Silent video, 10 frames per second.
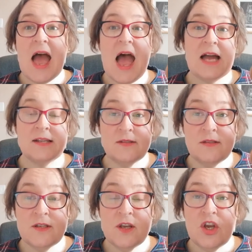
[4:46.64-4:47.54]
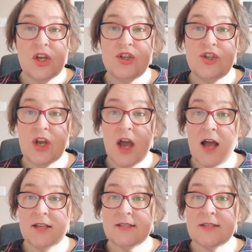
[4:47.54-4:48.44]
And
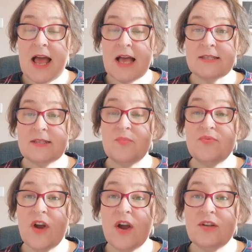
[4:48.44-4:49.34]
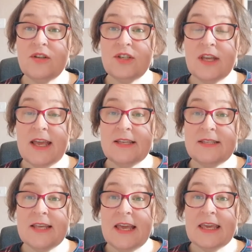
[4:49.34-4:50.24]
just as the
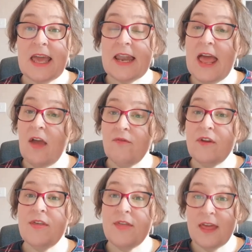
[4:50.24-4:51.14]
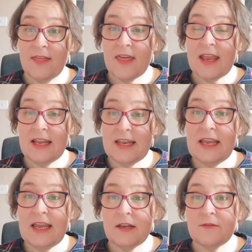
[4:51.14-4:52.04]
branches get everything they
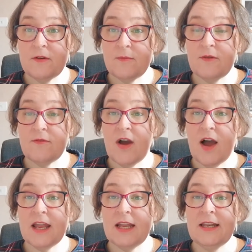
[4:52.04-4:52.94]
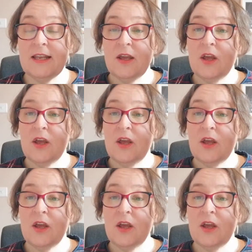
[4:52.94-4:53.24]
need from the vine,